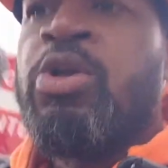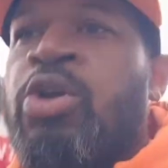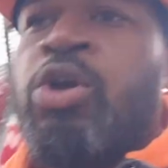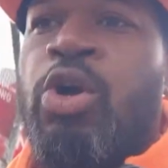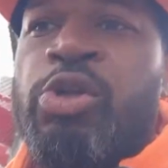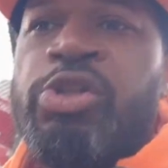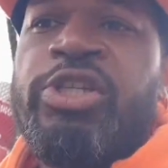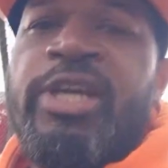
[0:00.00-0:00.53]

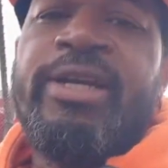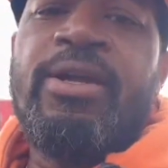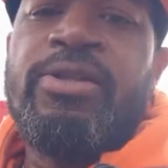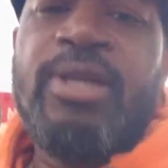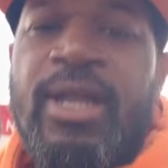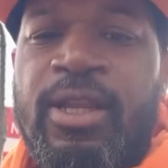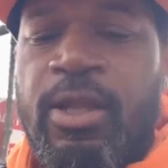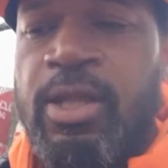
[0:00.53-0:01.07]
Go check out
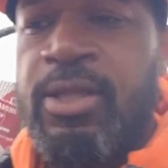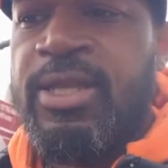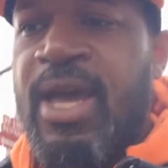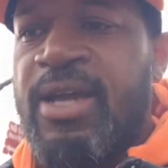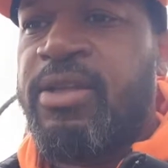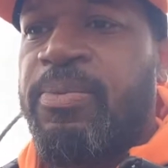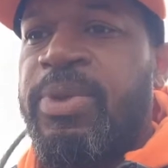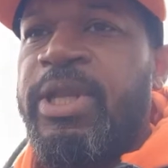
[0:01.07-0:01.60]

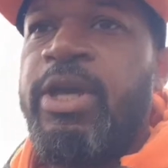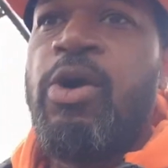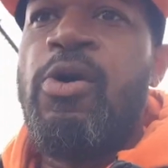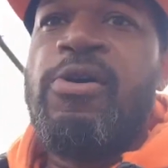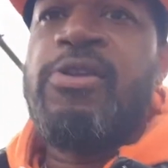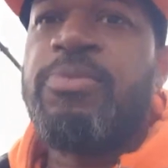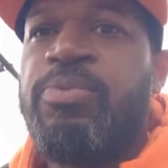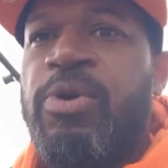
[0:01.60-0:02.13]
Dr. Billy
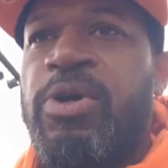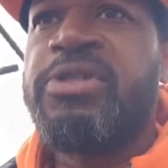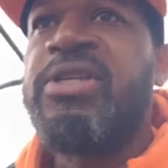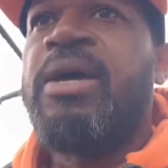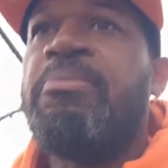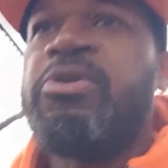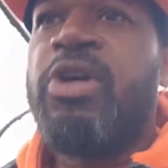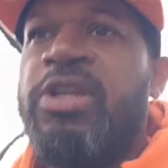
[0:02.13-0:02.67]
Allsbrooks.
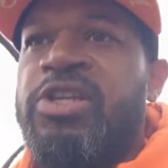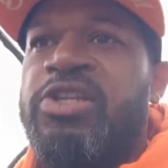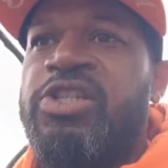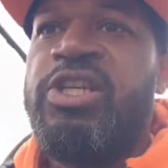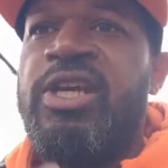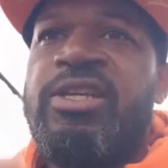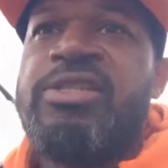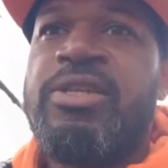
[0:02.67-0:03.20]
I'm going to
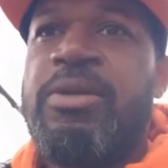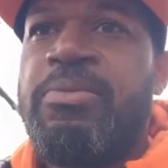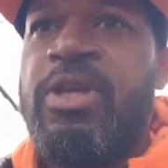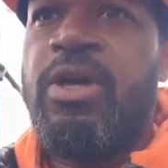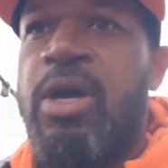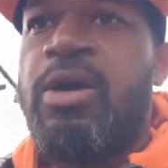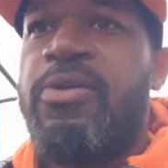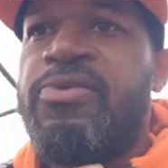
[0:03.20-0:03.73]
share some
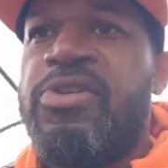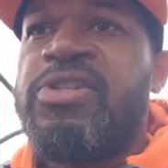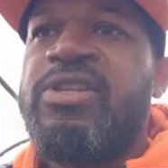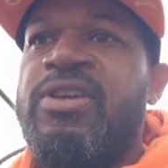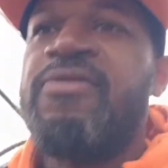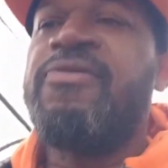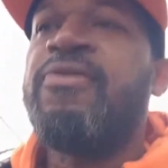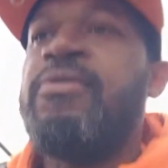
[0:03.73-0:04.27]
of the
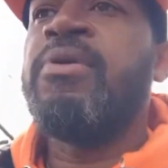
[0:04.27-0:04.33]
stuff.